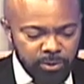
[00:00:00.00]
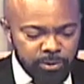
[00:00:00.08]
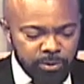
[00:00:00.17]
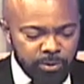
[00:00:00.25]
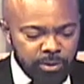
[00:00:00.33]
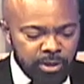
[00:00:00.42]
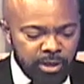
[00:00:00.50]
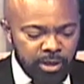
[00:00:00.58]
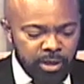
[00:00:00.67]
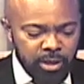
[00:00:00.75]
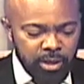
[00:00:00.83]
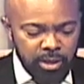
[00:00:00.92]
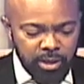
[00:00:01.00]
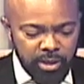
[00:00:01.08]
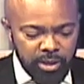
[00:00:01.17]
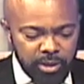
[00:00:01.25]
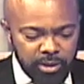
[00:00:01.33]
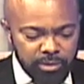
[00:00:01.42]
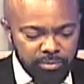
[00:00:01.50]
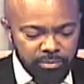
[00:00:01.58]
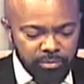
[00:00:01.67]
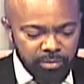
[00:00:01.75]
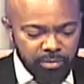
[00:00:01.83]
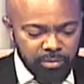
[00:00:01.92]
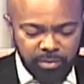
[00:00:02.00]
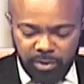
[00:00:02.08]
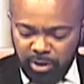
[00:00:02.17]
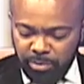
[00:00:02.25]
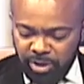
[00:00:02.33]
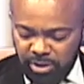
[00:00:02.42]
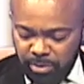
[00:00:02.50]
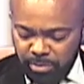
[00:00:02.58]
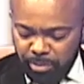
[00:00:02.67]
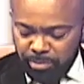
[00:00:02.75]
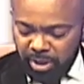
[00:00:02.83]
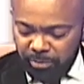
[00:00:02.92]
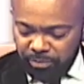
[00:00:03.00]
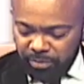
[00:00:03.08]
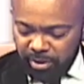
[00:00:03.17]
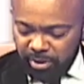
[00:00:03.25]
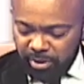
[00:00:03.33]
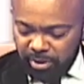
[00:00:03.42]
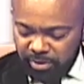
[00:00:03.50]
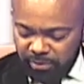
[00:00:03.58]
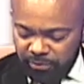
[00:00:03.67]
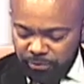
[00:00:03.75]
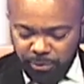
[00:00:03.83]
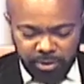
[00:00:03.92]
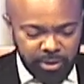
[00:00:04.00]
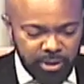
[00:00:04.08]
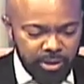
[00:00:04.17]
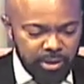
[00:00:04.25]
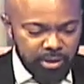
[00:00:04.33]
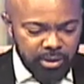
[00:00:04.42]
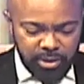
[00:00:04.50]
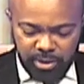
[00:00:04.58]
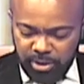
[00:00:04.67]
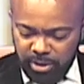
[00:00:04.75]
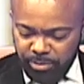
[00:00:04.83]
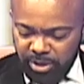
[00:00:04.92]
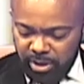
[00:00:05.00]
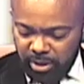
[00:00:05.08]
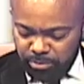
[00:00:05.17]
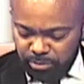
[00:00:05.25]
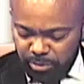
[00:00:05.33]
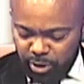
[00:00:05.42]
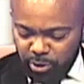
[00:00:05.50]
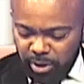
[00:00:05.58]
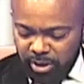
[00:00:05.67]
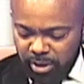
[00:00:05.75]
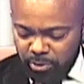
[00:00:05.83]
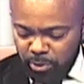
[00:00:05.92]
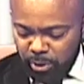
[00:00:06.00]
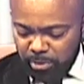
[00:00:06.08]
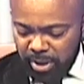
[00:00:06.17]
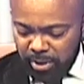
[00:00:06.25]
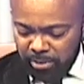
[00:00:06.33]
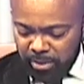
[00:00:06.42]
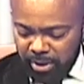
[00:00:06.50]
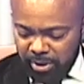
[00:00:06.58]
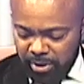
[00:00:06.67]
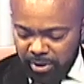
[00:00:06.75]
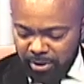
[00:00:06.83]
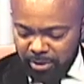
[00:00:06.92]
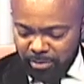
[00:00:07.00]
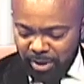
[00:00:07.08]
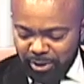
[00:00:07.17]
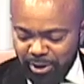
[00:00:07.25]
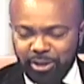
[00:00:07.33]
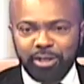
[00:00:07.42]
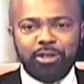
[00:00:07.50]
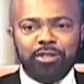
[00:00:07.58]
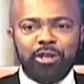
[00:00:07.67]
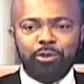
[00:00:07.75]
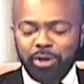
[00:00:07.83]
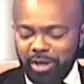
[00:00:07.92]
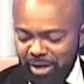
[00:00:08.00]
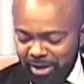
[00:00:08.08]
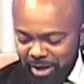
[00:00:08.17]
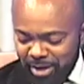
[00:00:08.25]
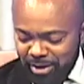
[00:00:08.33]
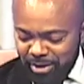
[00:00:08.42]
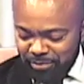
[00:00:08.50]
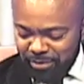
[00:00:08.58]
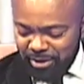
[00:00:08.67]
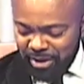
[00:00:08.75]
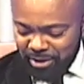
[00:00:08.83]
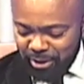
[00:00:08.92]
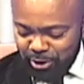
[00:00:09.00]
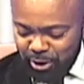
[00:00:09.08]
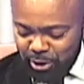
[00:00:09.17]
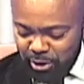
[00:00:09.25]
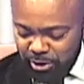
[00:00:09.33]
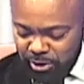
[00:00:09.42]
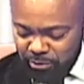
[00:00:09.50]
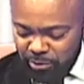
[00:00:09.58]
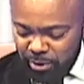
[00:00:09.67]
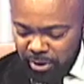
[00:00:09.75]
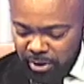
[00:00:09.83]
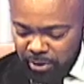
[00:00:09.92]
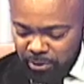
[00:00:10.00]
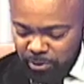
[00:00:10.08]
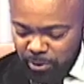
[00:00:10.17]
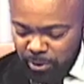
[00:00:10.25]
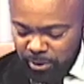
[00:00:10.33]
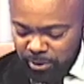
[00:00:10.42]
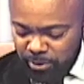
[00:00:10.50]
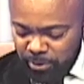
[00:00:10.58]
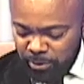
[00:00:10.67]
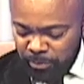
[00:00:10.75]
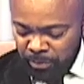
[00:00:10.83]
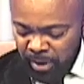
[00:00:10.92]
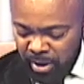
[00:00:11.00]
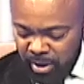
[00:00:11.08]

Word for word: also the uh, committee member for the, let me get, make sure I get all my, my, my details because I don't want to get any of the designations wrong here at all. So